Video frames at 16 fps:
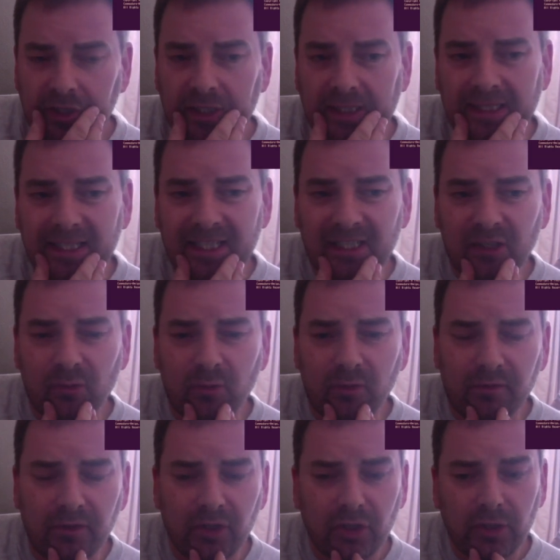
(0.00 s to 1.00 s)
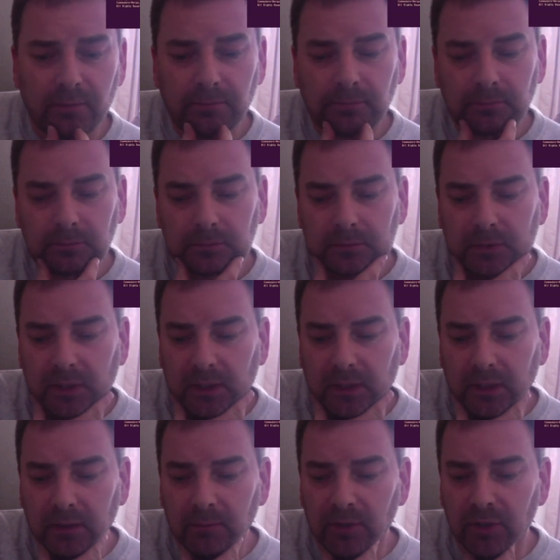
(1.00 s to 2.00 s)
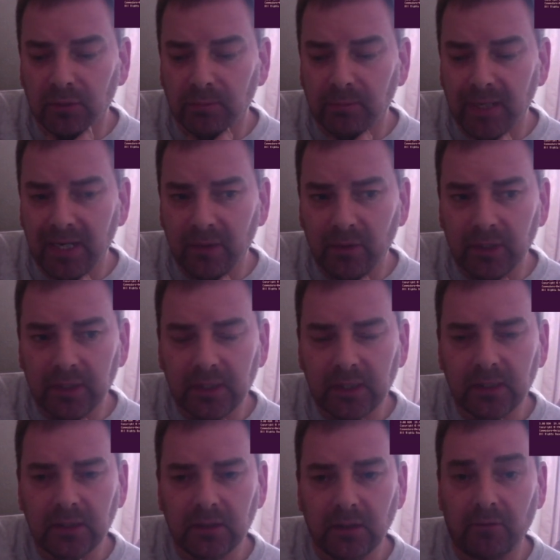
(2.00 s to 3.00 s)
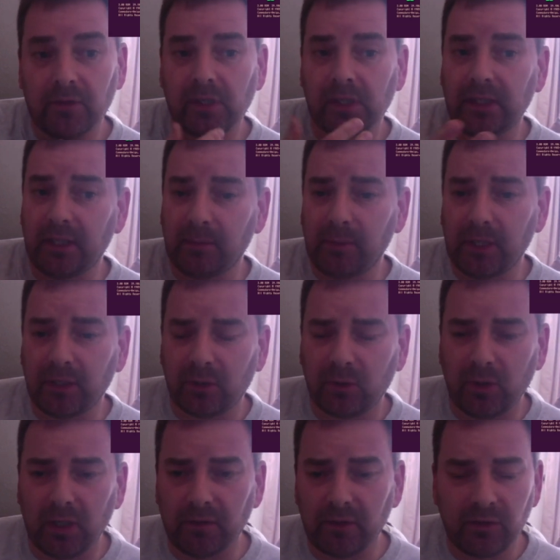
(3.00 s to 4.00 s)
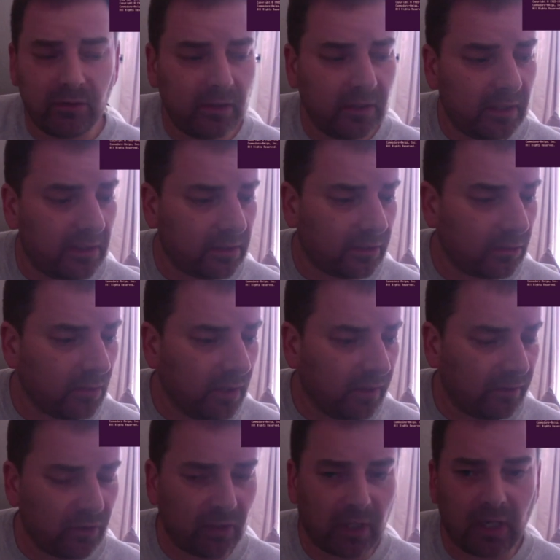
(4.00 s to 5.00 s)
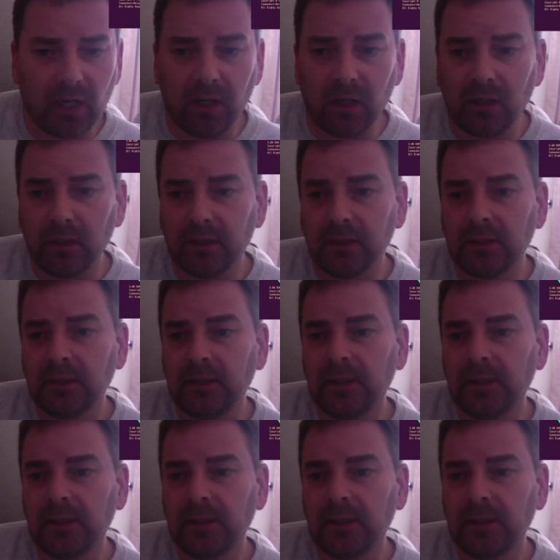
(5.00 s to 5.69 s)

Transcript: to the latest revision. Um, I should power it, obviously, an Amiga twelve hundred. It is a twelve hundred card,